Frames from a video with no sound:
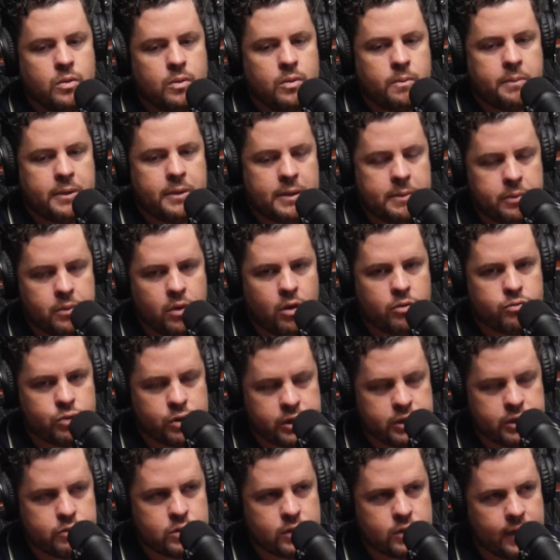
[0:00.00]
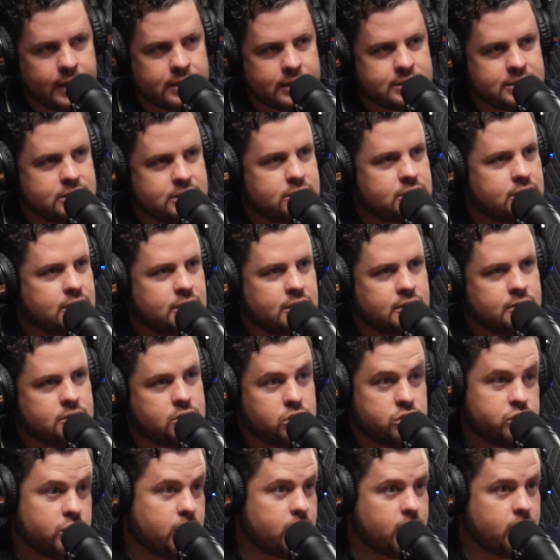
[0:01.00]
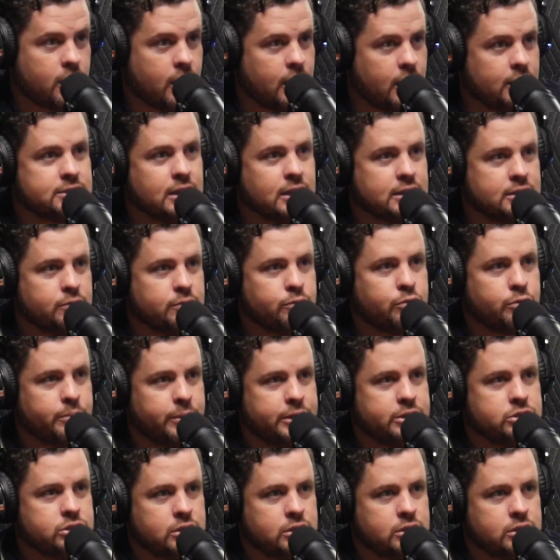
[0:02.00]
people are really reluctant to share their contact information.